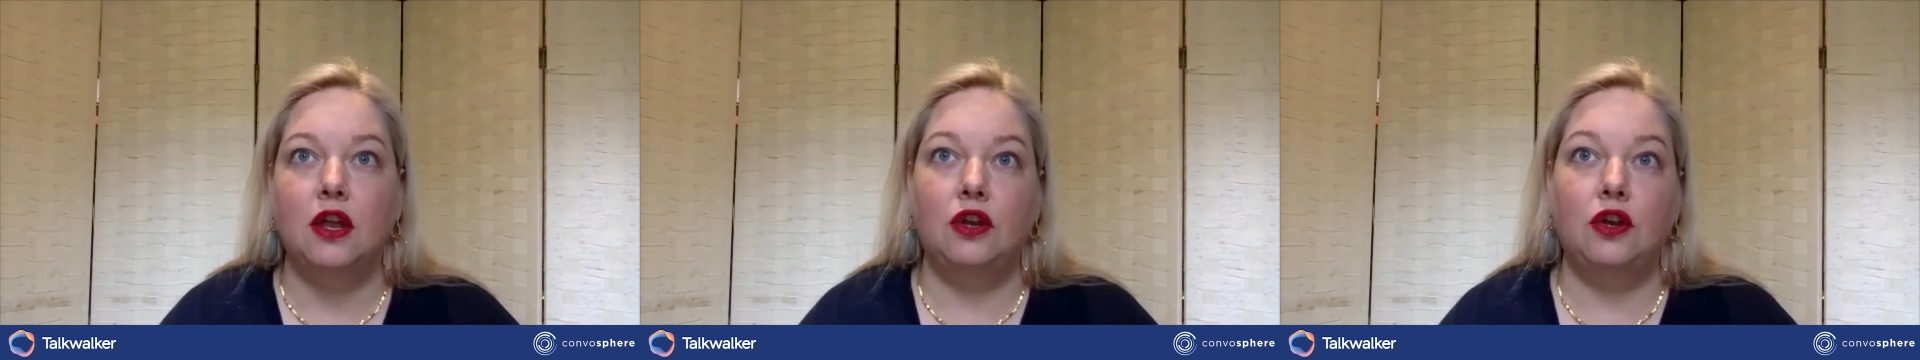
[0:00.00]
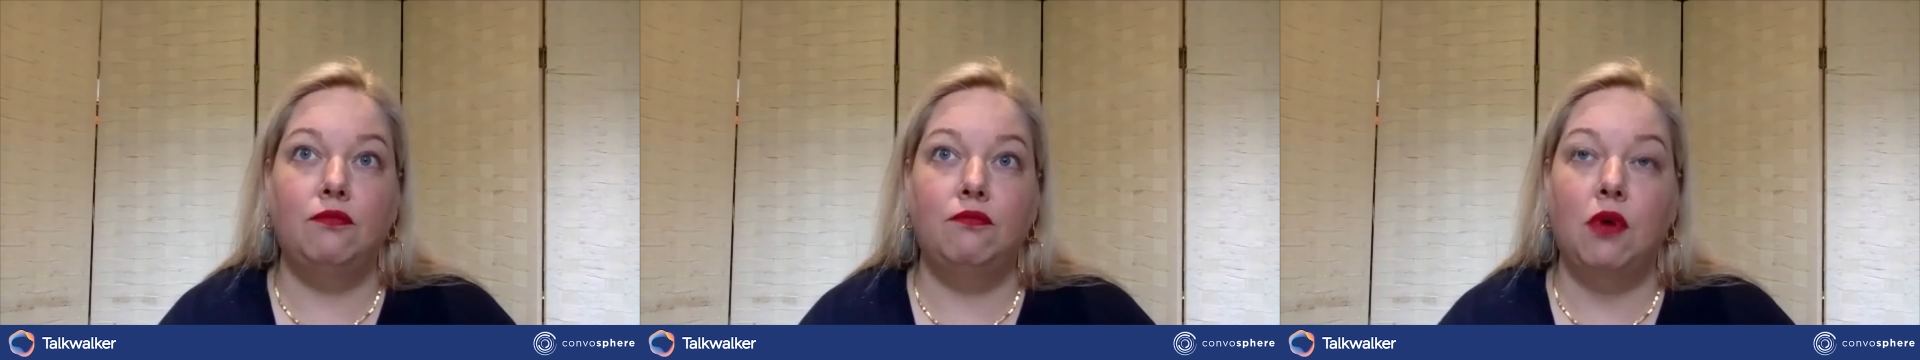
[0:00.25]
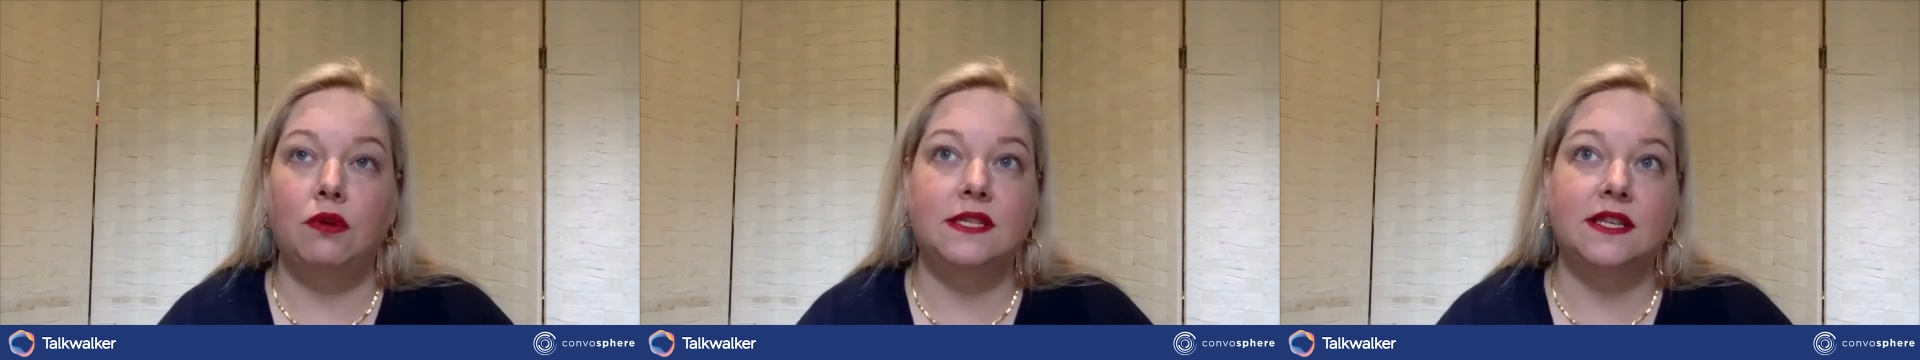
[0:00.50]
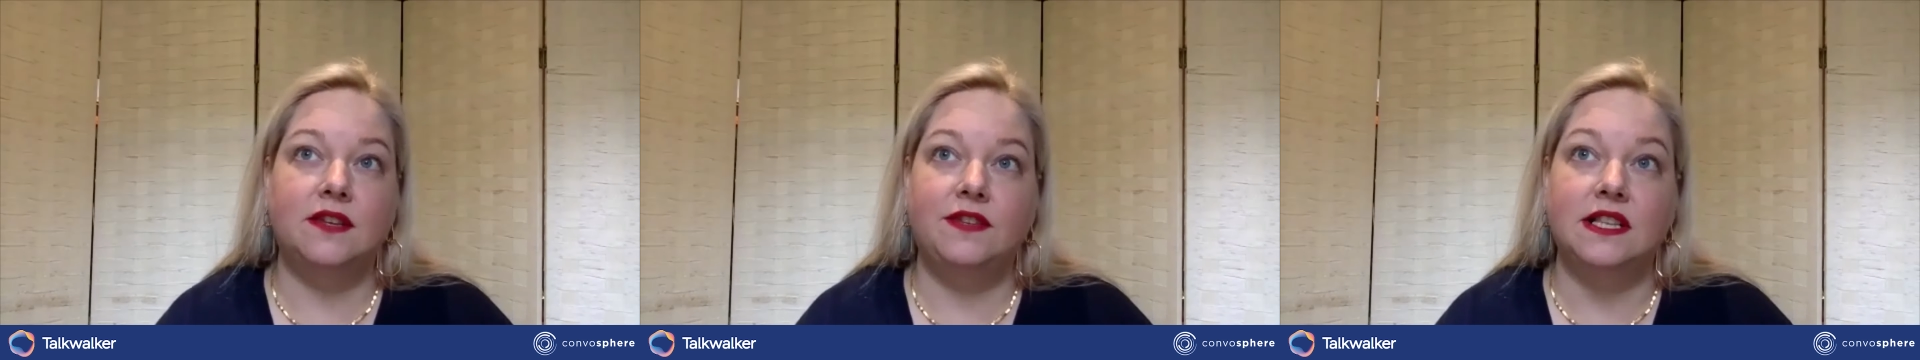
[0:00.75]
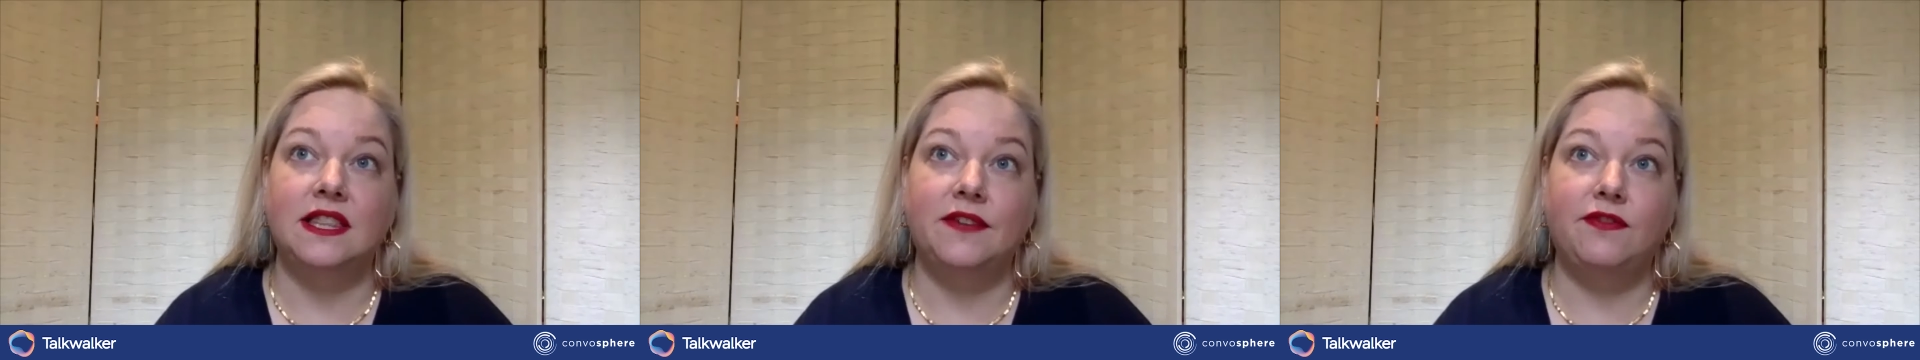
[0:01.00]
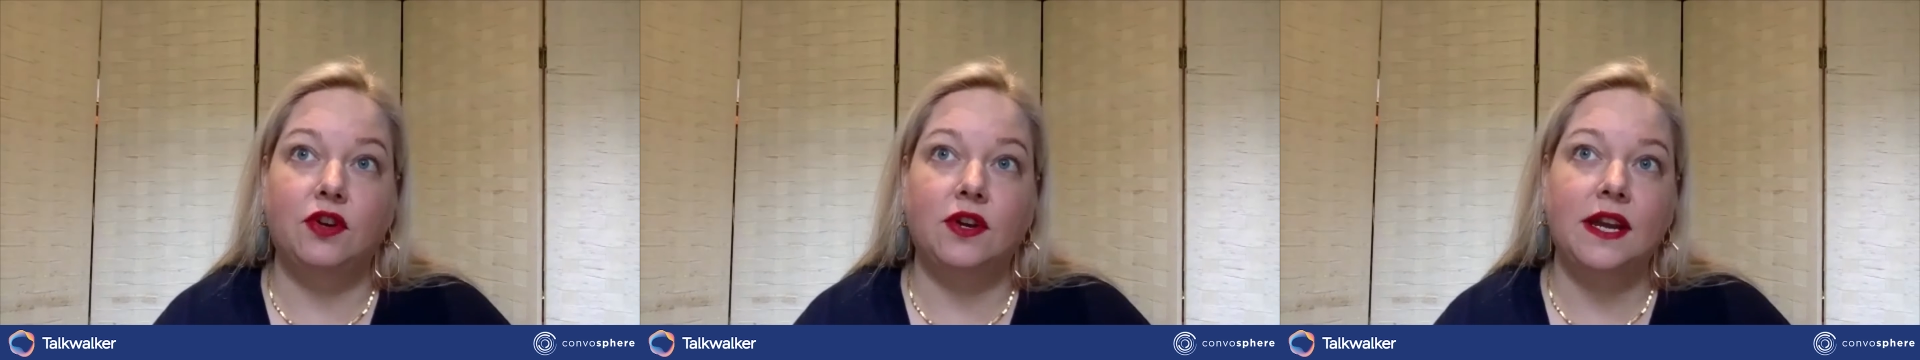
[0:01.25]
new modes of
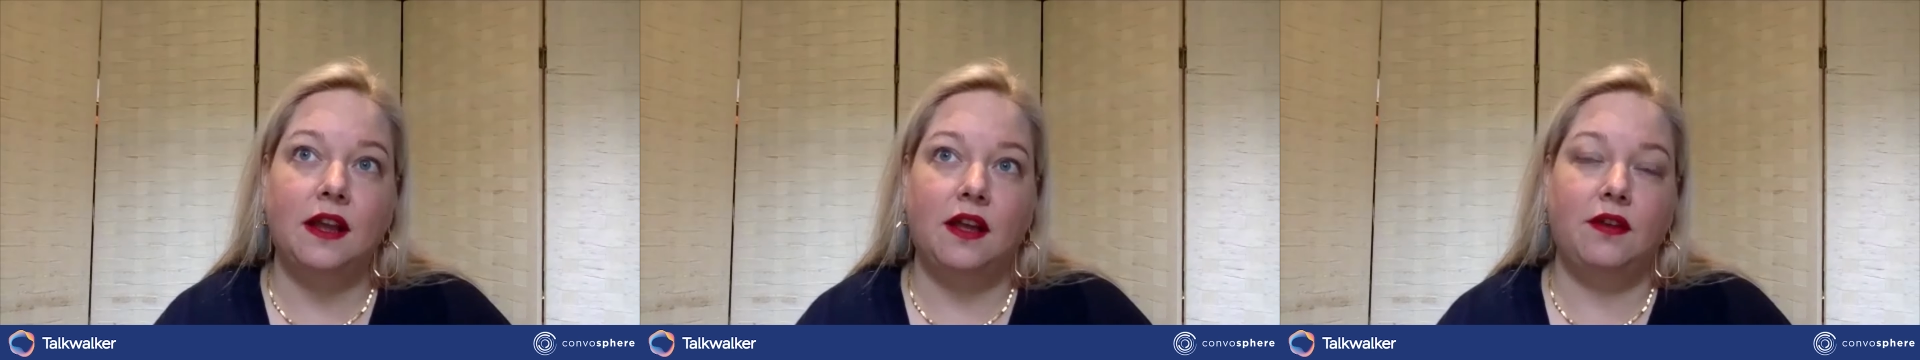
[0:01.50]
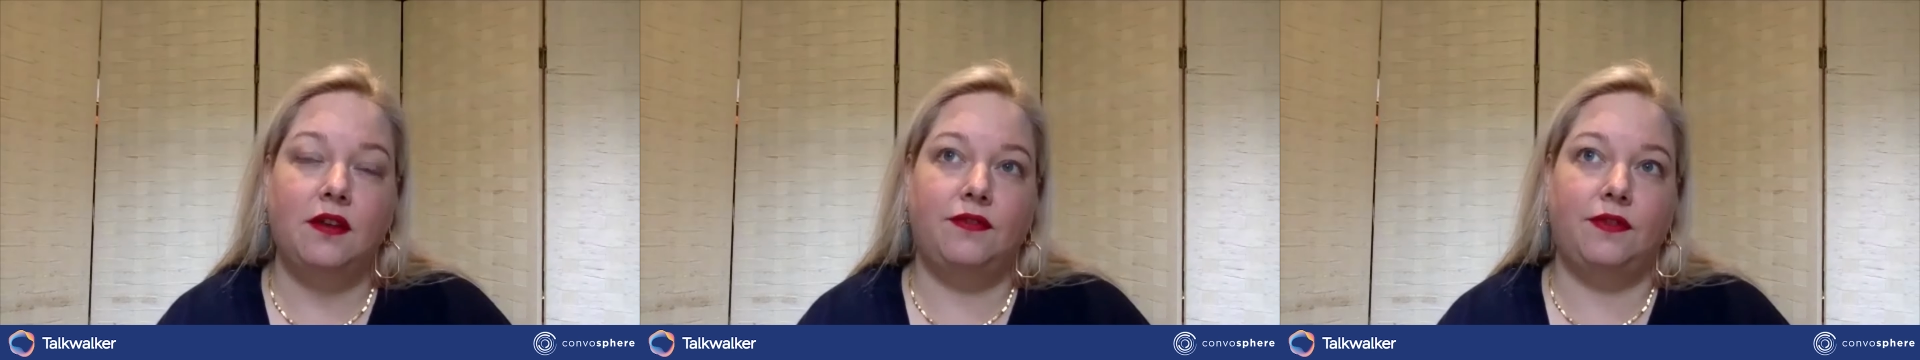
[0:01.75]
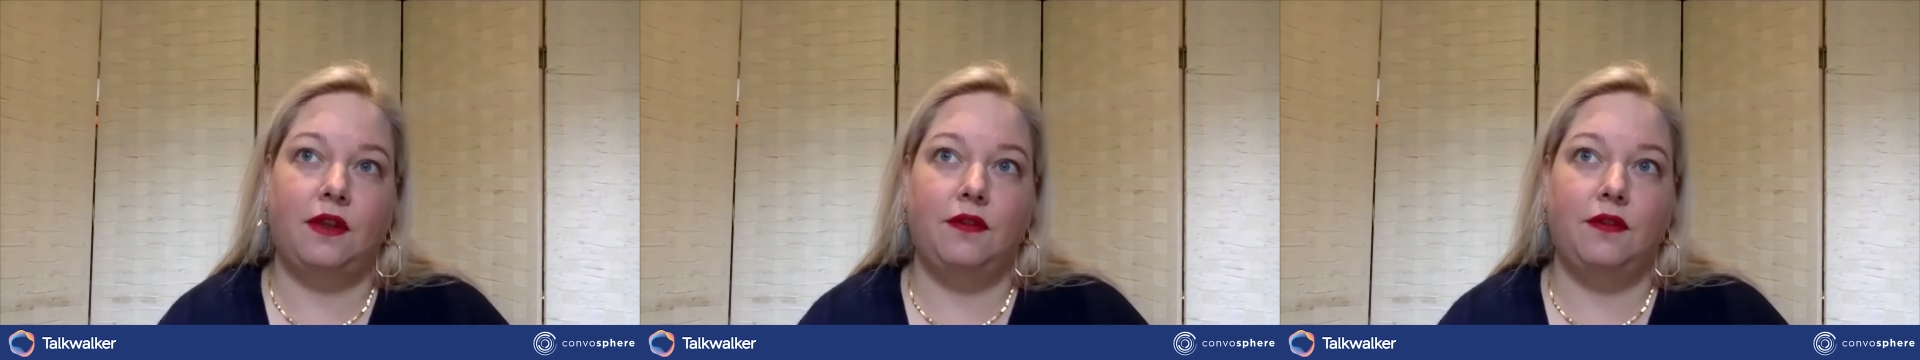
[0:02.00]
delivery of